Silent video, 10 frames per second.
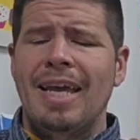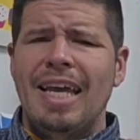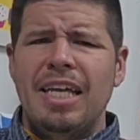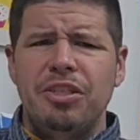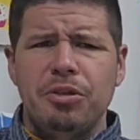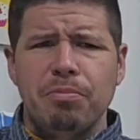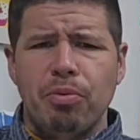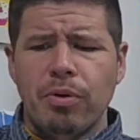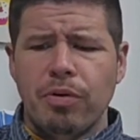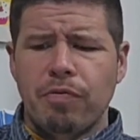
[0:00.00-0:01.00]
It is
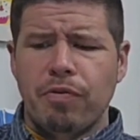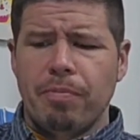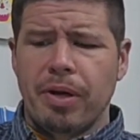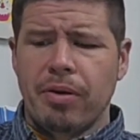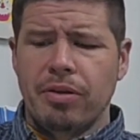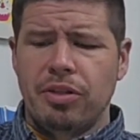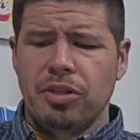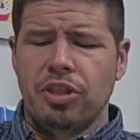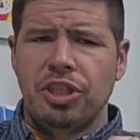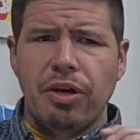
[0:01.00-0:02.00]
important for parents to
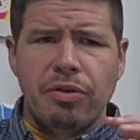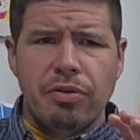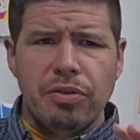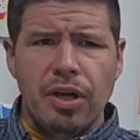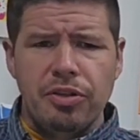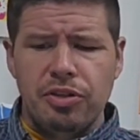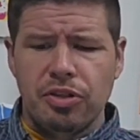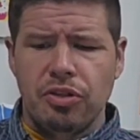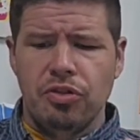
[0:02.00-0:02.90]
share their thoughts and